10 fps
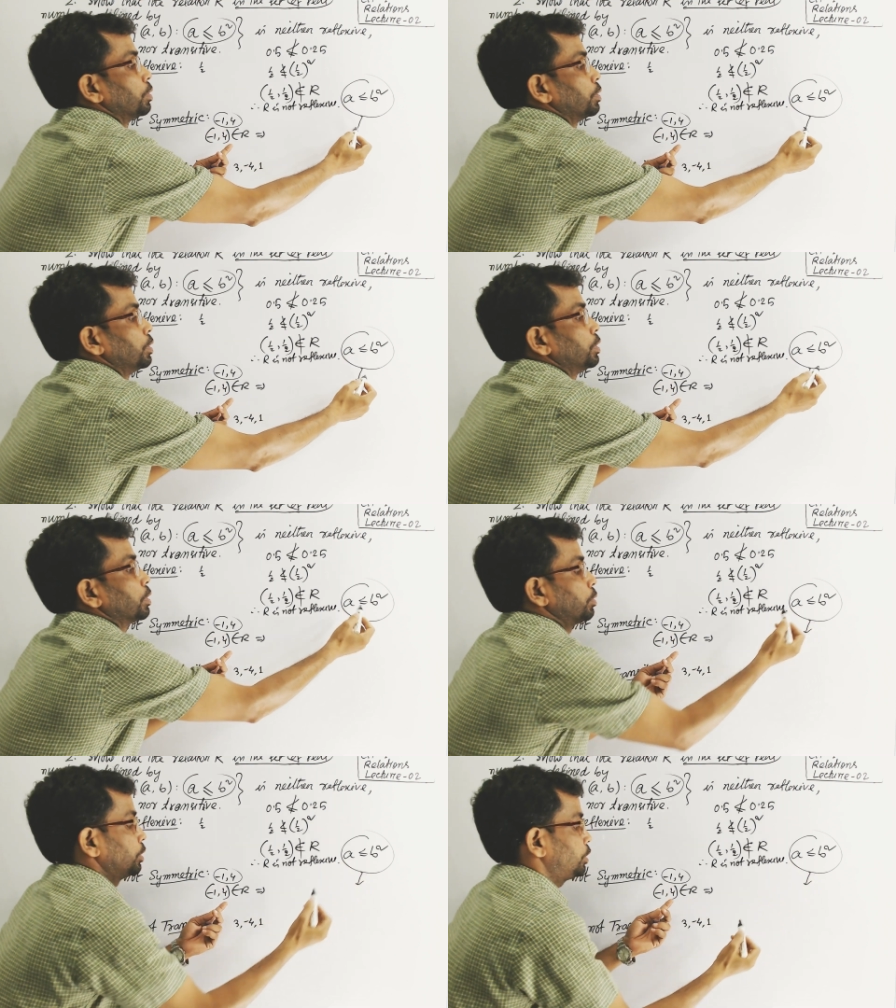This is the
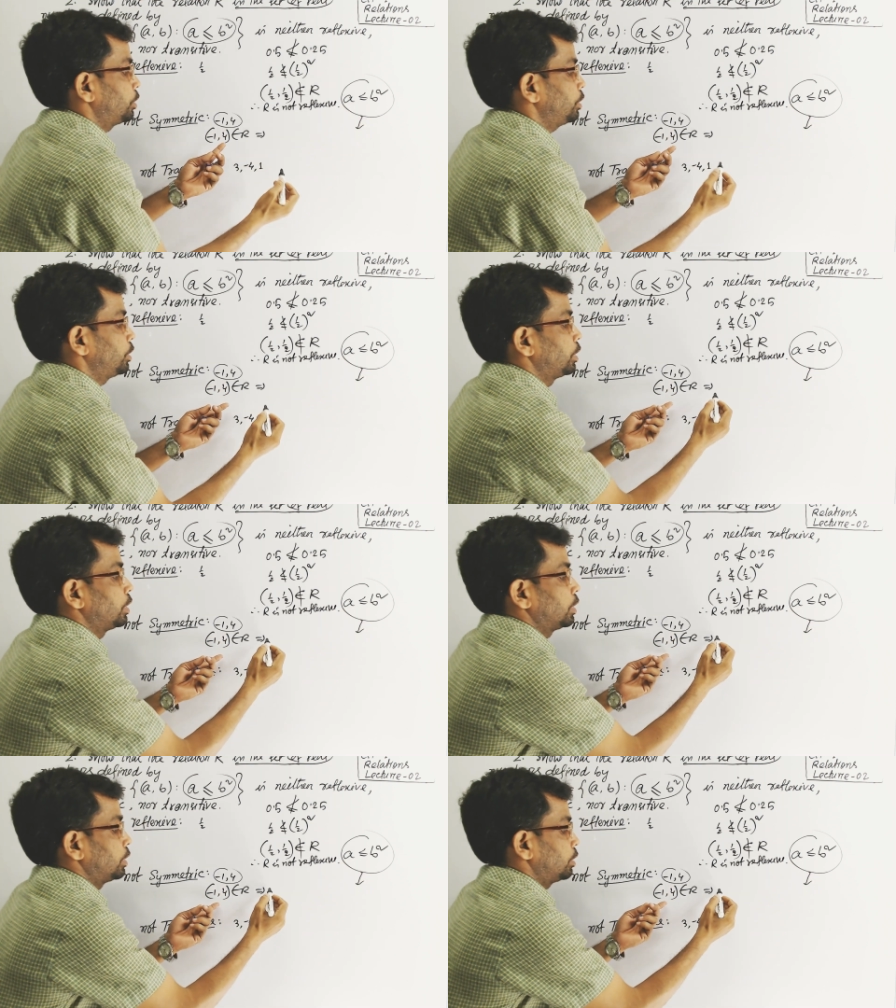condition.
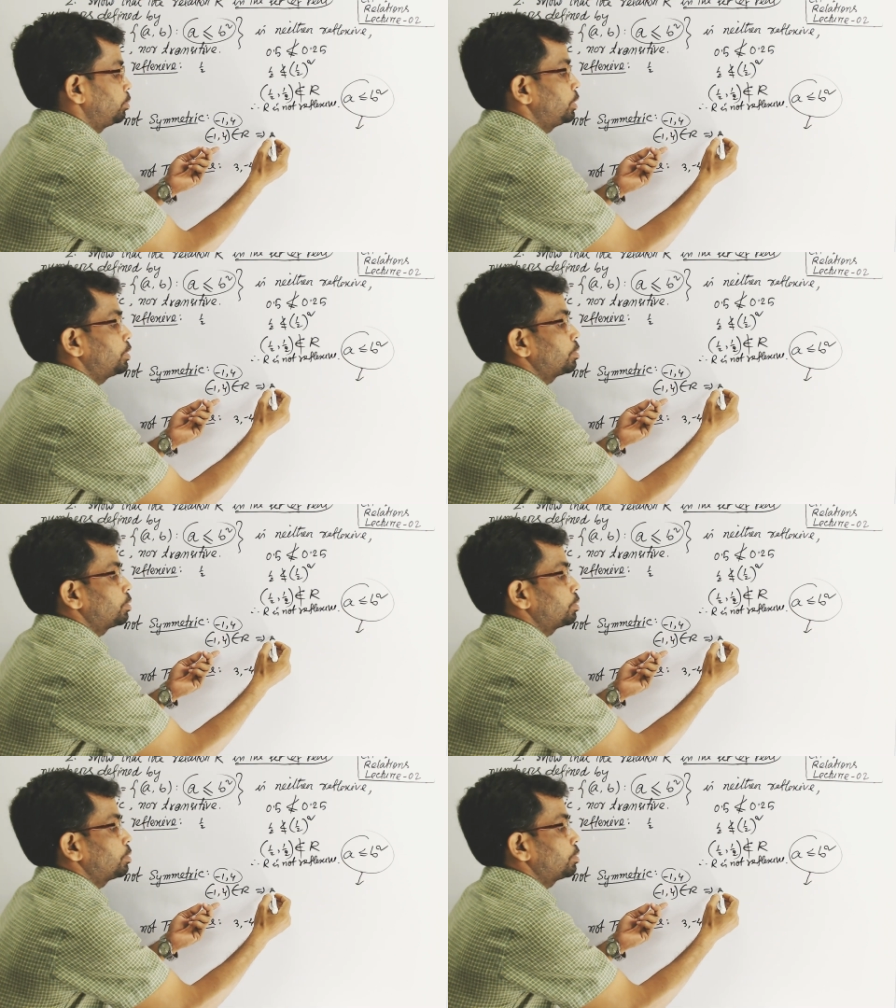That means